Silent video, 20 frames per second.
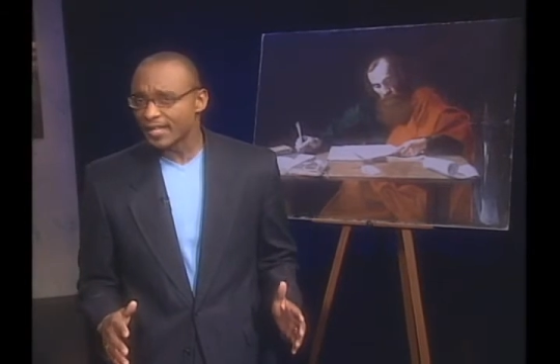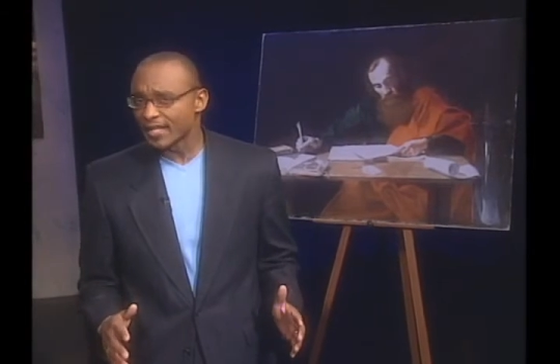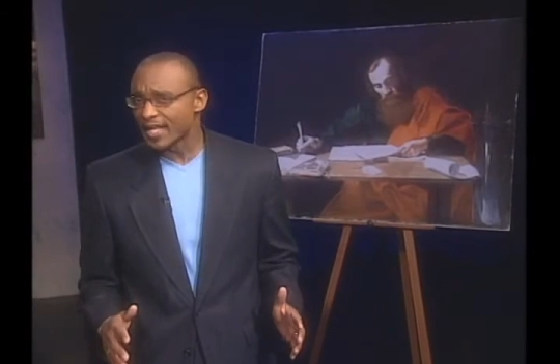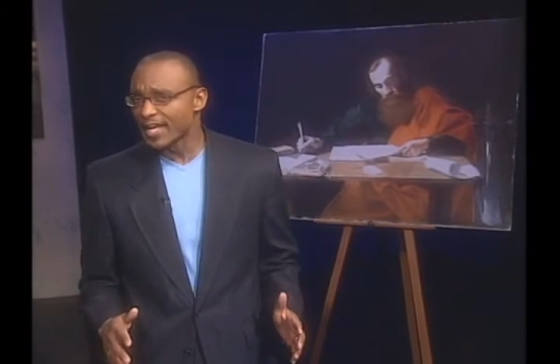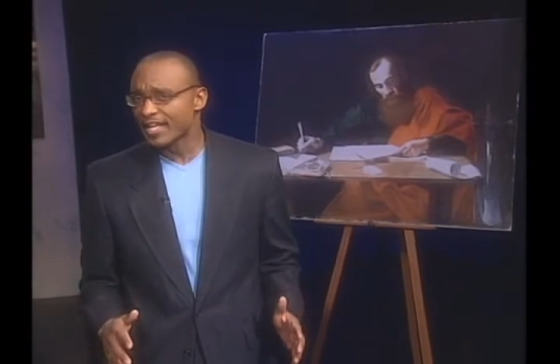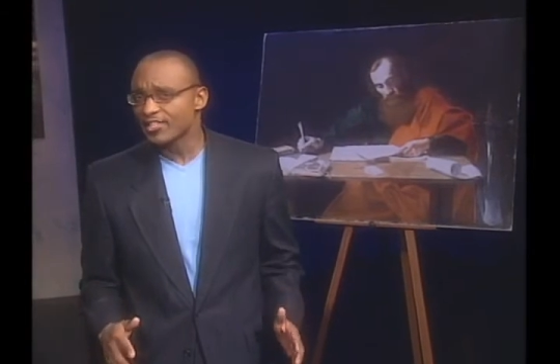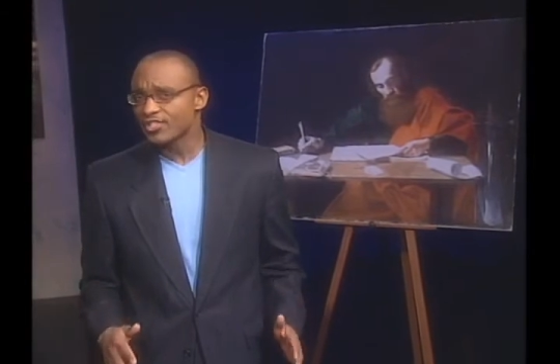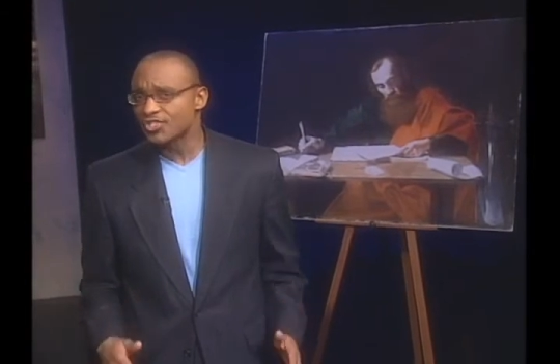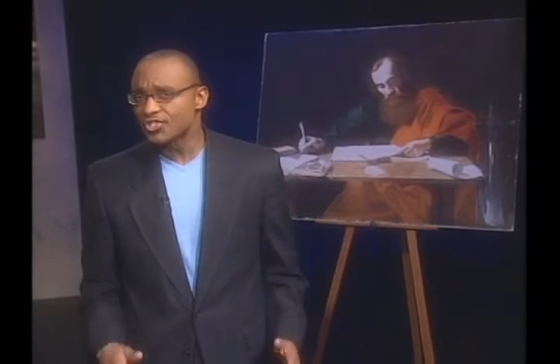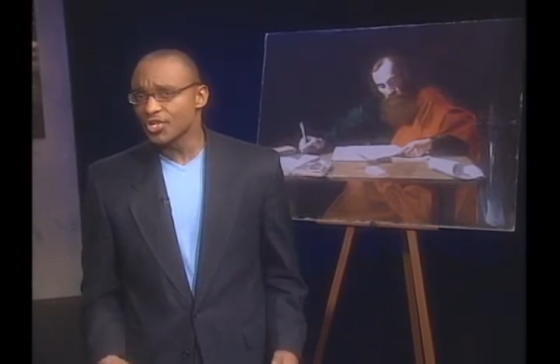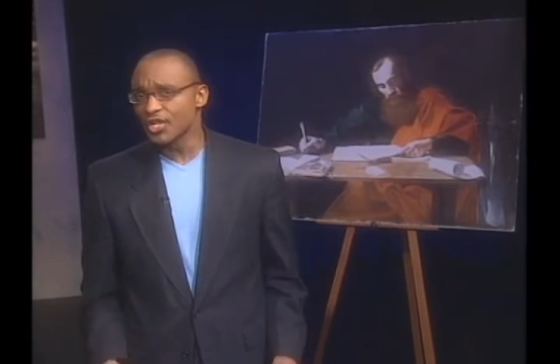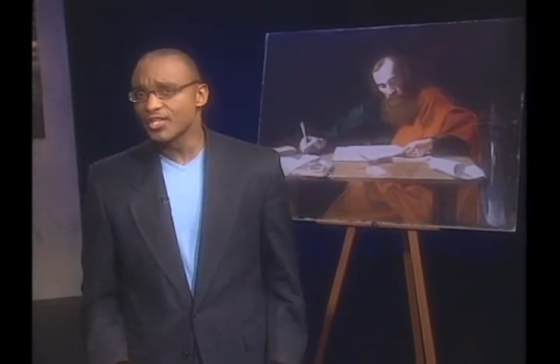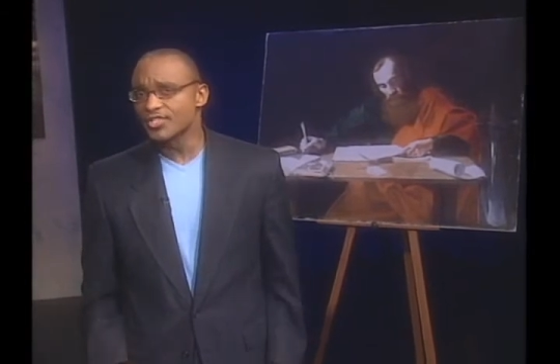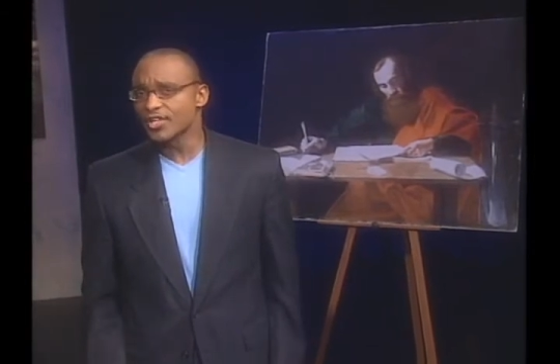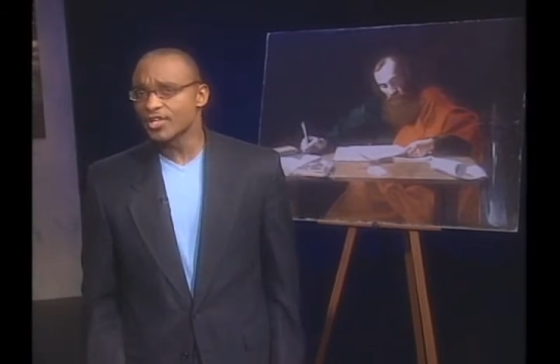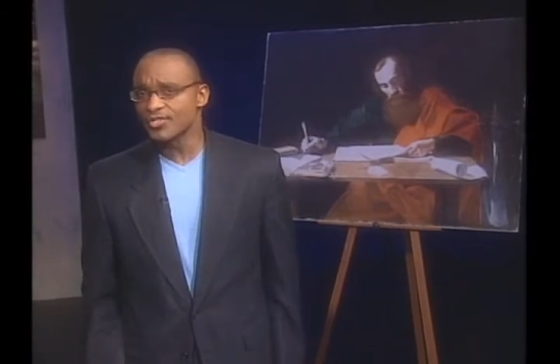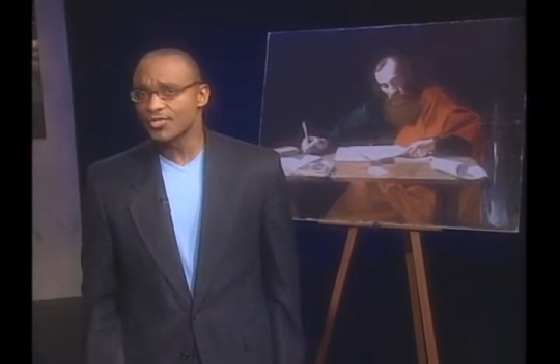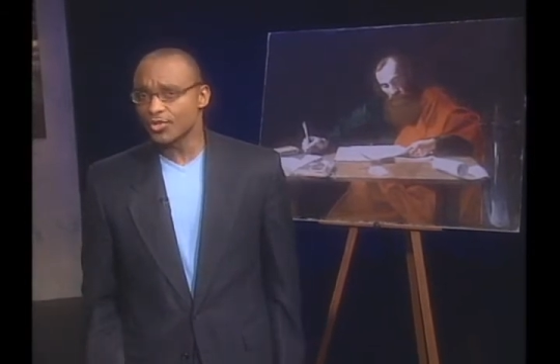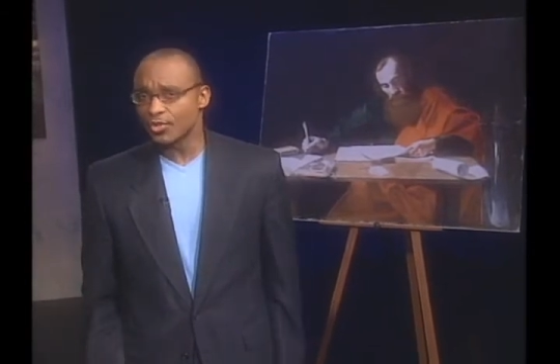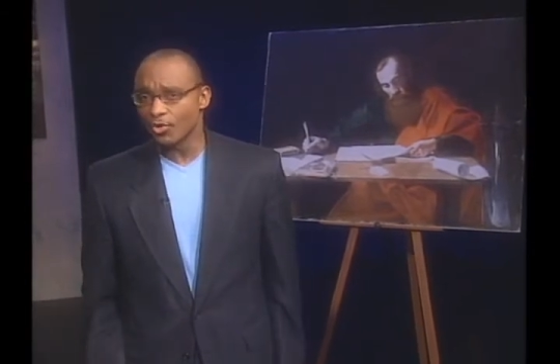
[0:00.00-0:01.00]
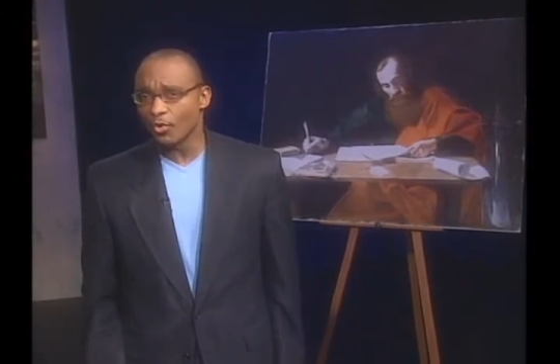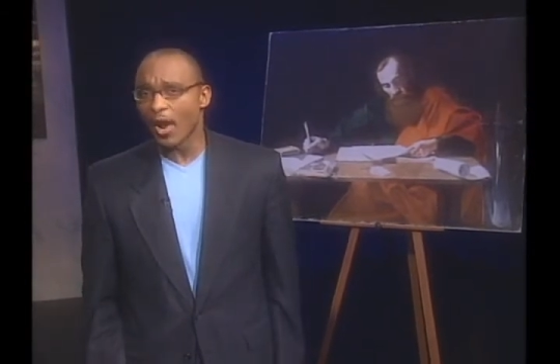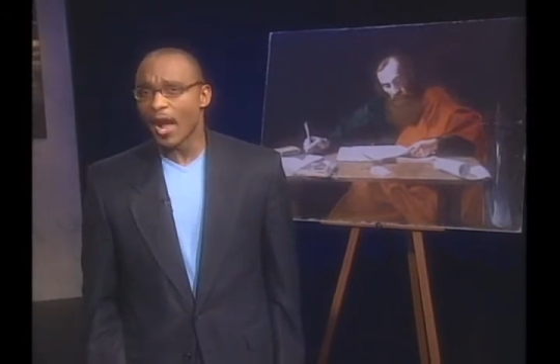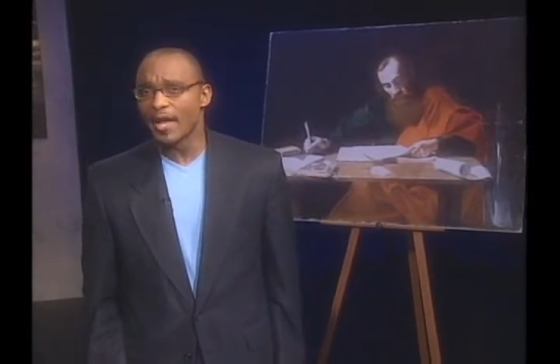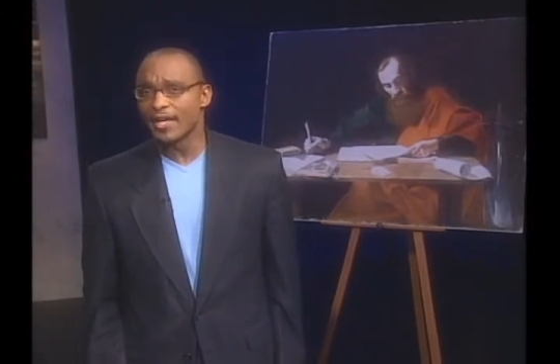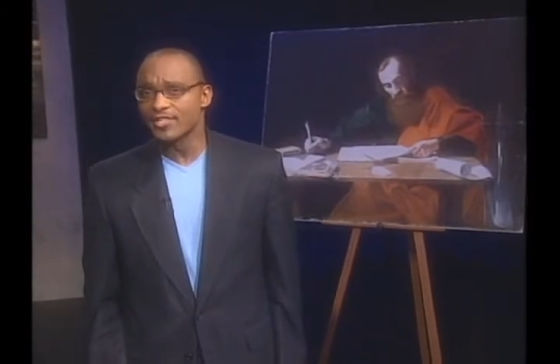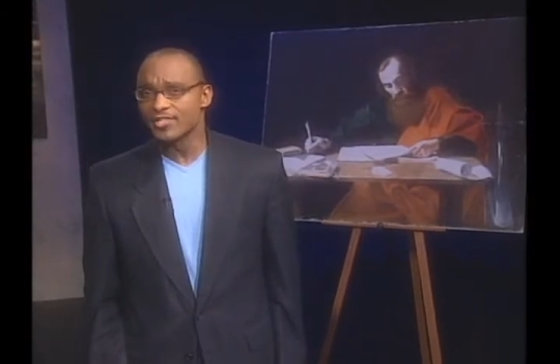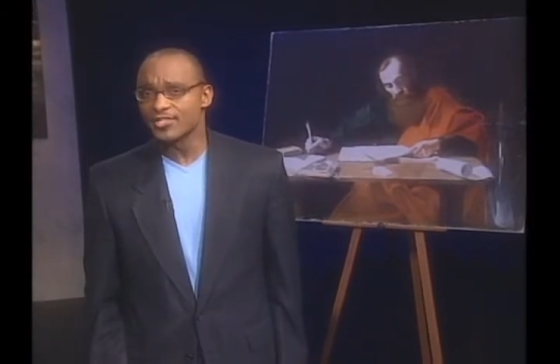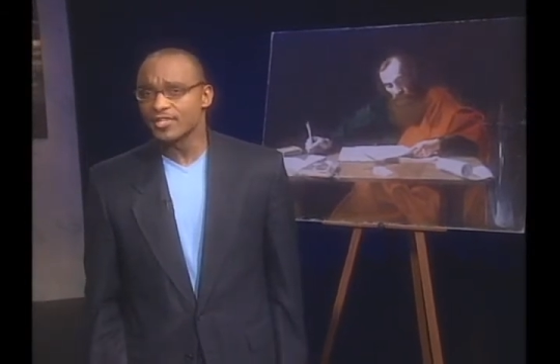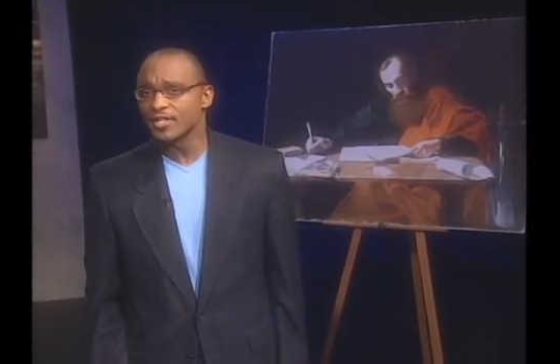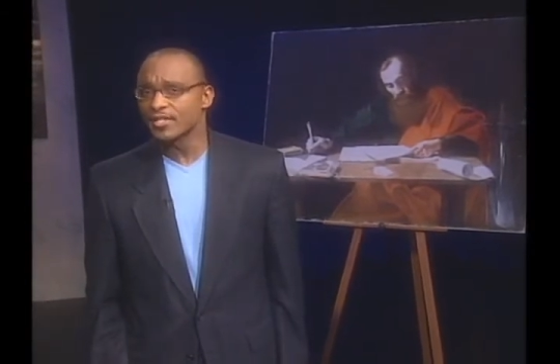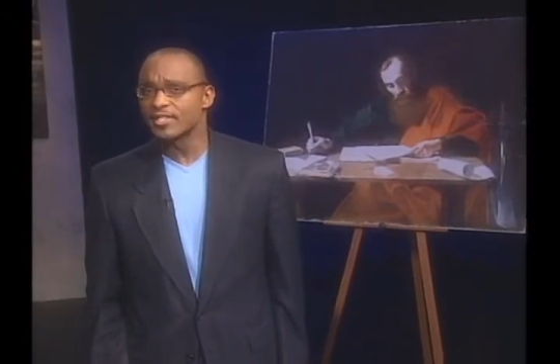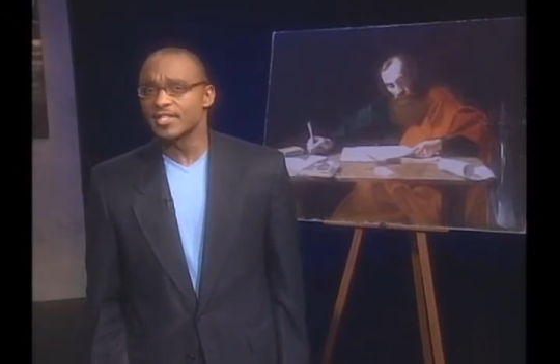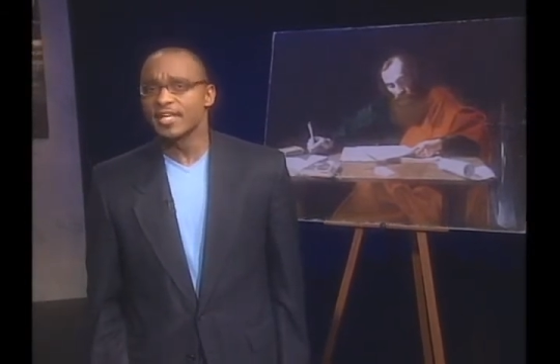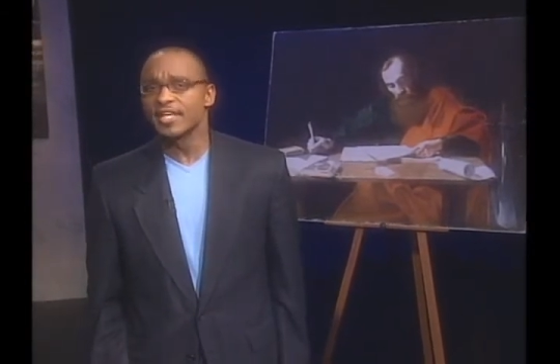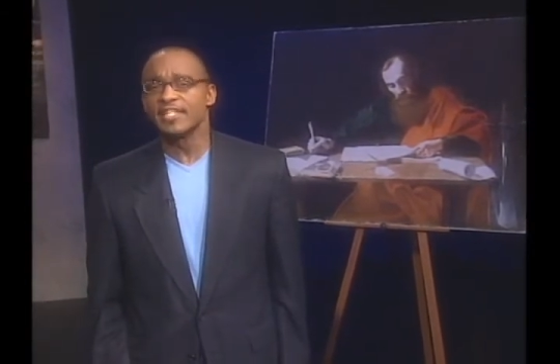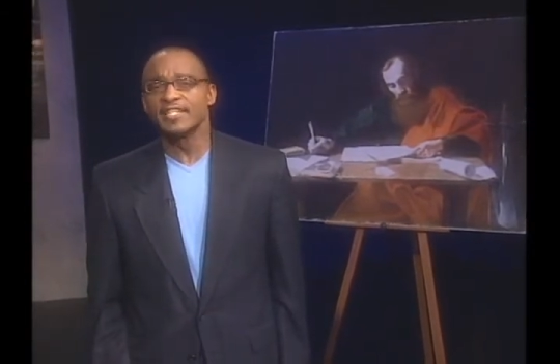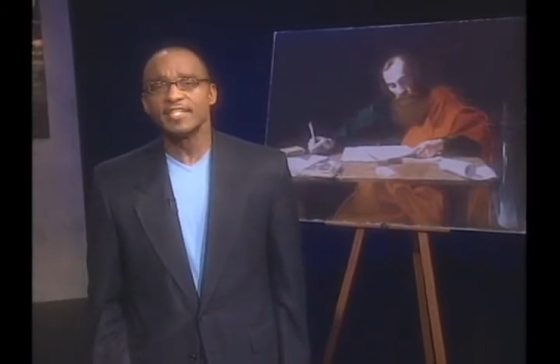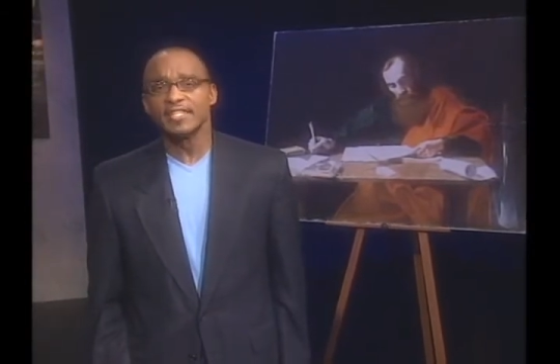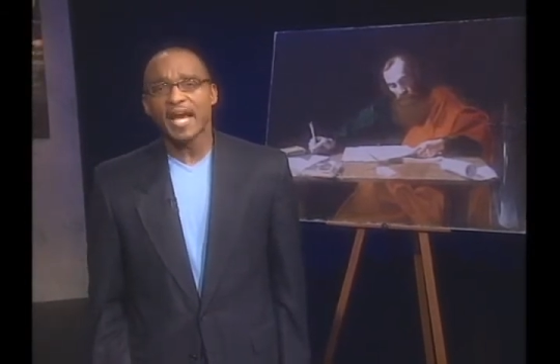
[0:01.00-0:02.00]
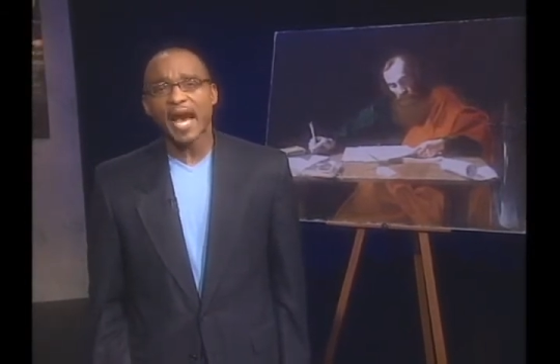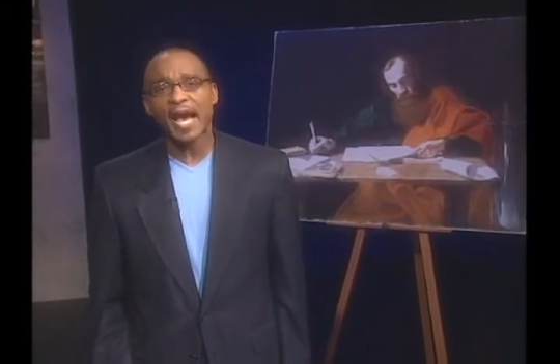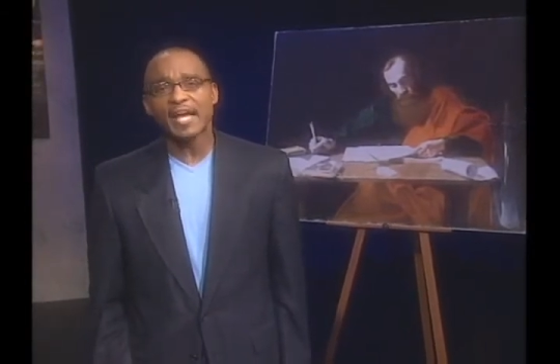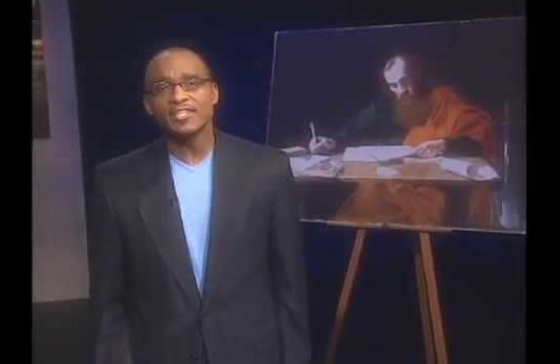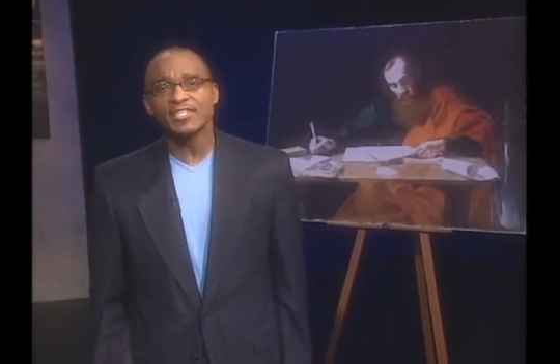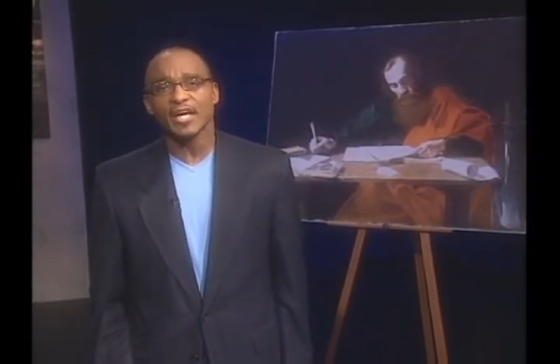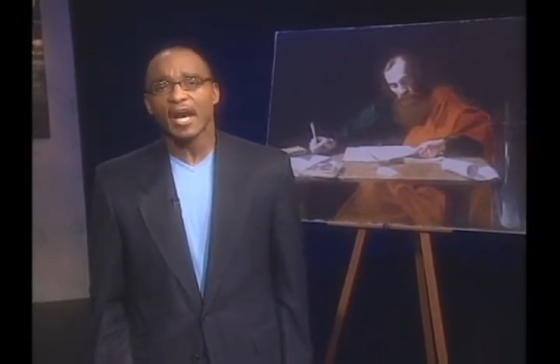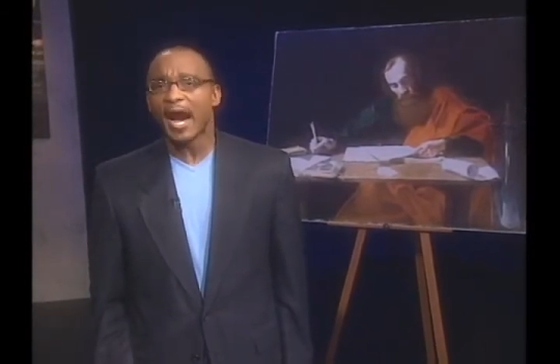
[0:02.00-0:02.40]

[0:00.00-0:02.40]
in Jesus Christ did not